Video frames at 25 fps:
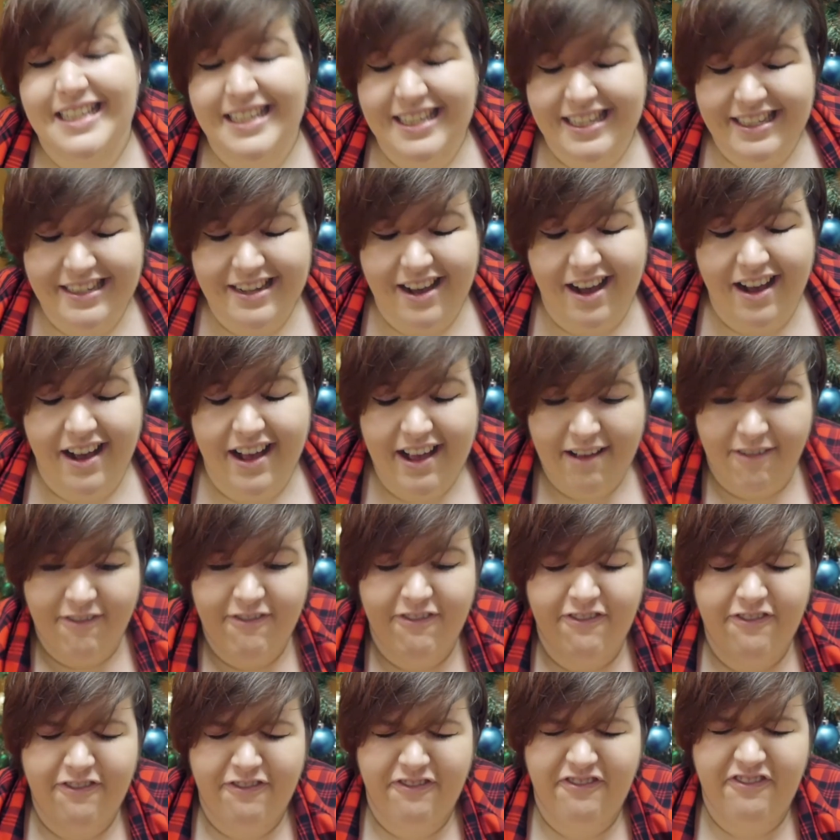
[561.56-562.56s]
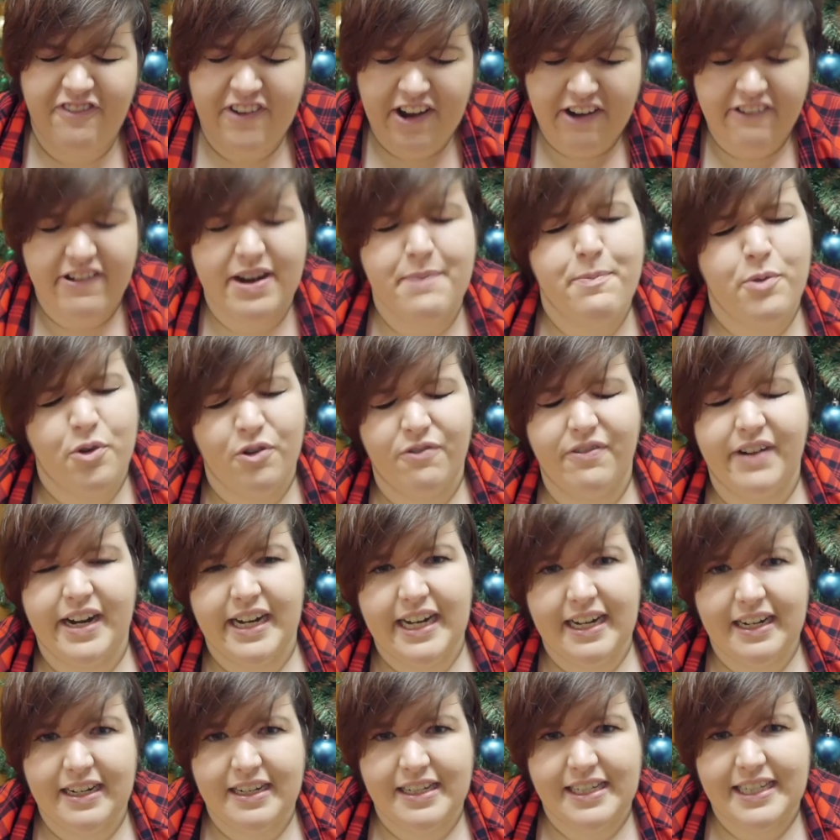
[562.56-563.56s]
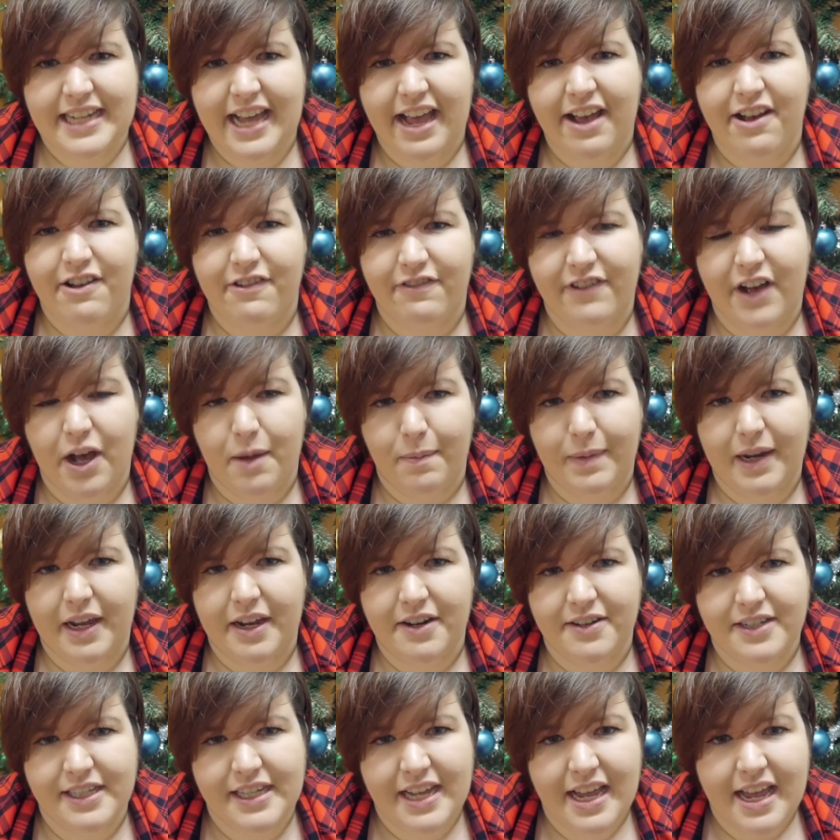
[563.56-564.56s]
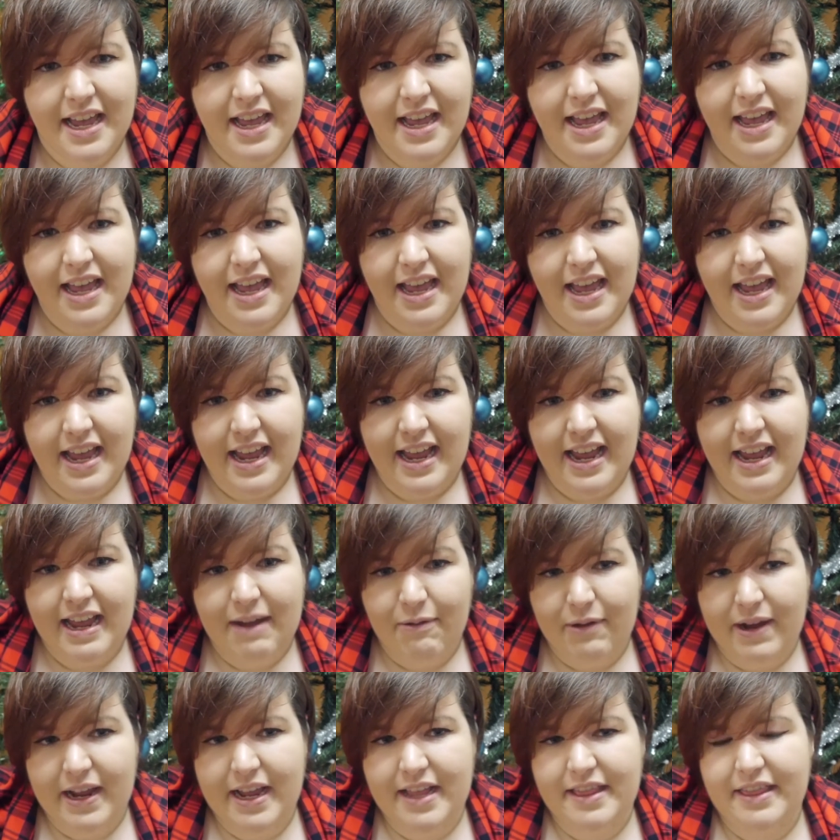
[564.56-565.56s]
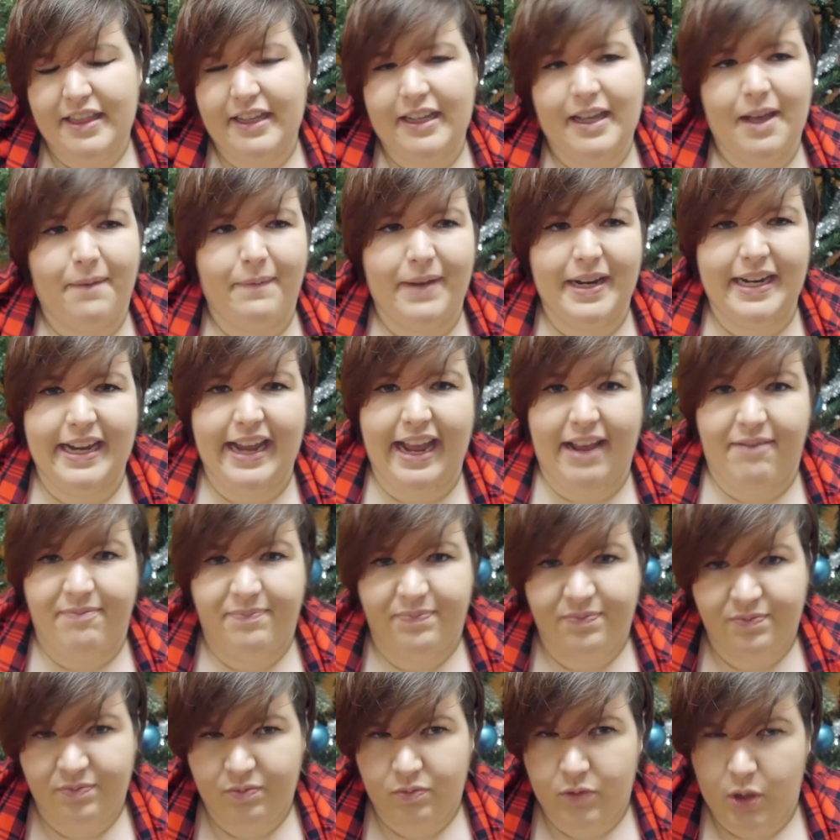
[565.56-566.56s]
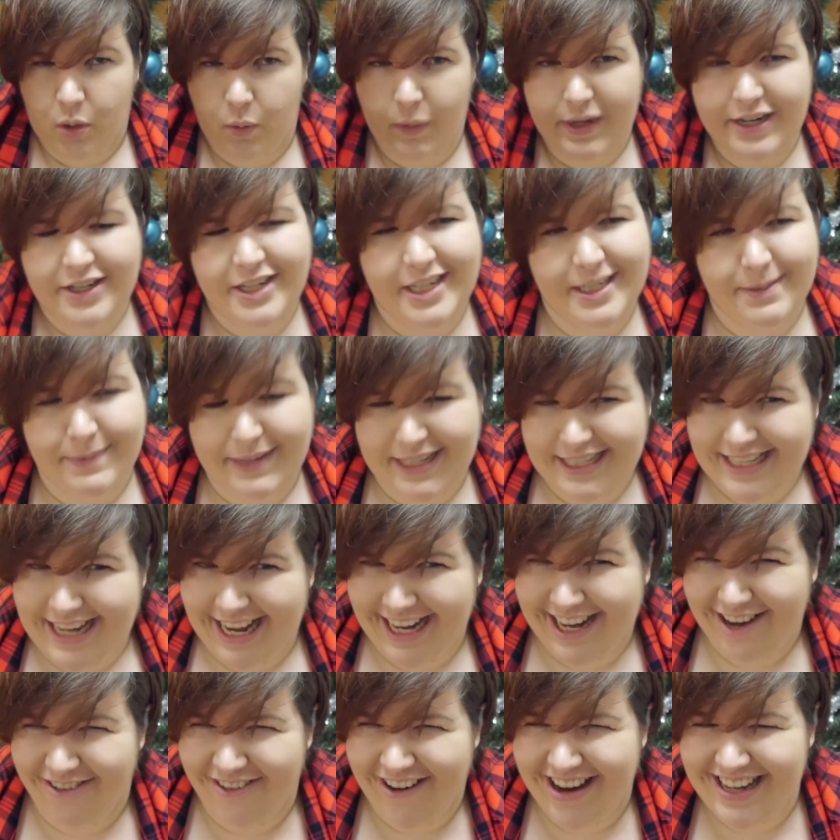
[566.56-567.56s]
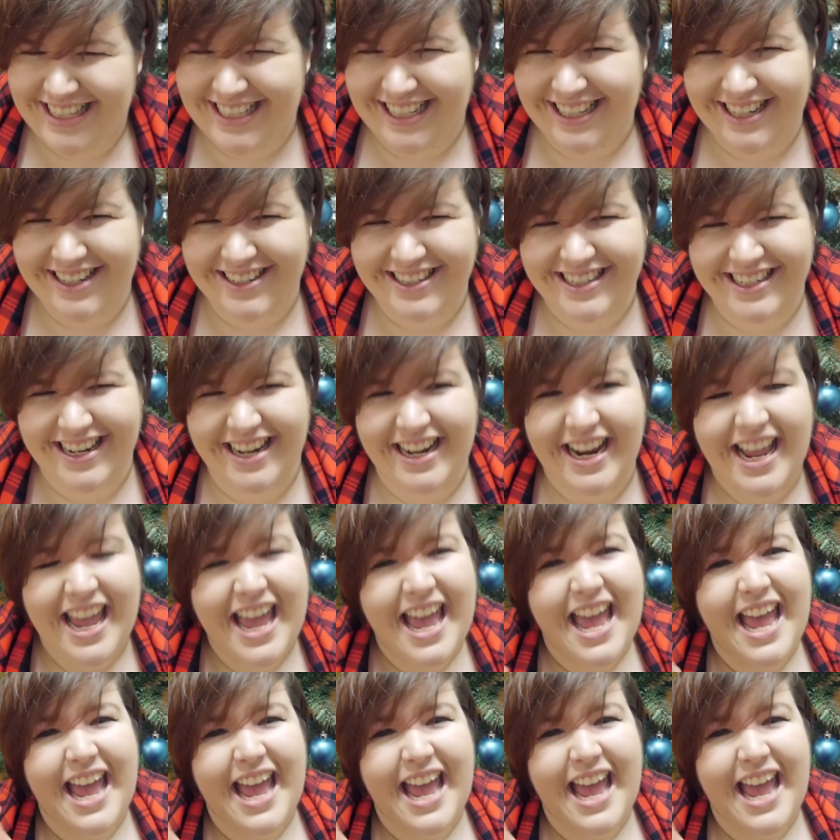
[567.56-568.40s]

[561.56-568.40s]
to start a very more regular set of uploads in the coming year, which is my second resolution.